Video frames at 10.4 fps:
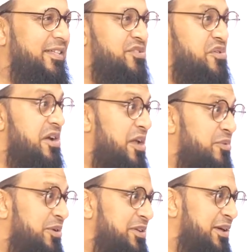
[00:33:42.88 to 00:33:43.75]

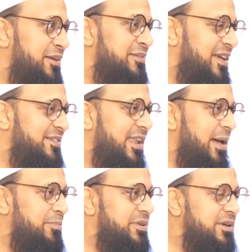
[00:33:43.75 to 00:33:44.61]
300 years they
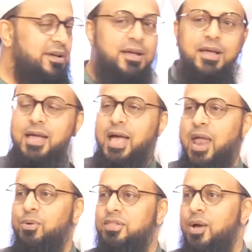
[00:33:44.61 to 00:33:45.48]
slept.
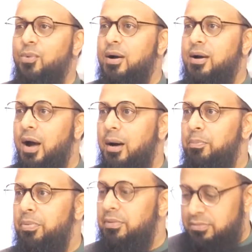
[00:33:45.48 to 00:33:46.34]
And when they woke
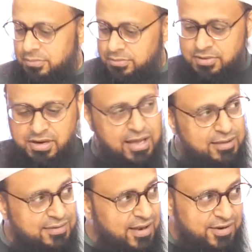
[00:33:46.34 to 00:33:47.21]
up, the
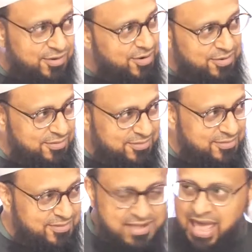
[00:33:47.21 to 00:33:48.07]
nails hadn't
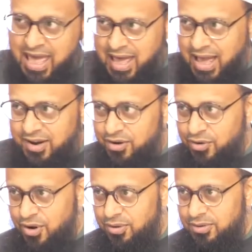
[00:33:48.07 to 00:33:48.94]
grown, the hair hadn't
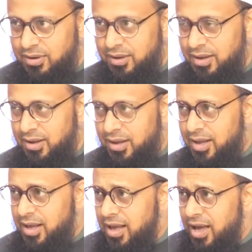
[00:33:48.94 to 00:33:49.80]
grown,
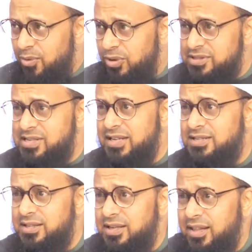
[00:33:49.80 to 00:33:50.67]
and one
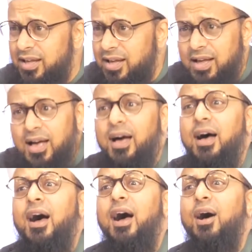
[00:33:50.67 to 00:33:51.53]
said to the other,
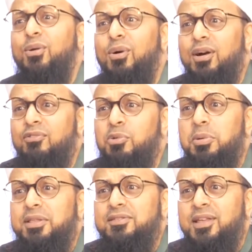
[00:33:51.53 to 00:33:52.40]
how long have we
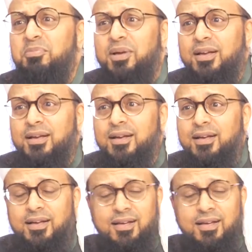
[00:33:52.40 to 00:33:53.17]
been sleeping?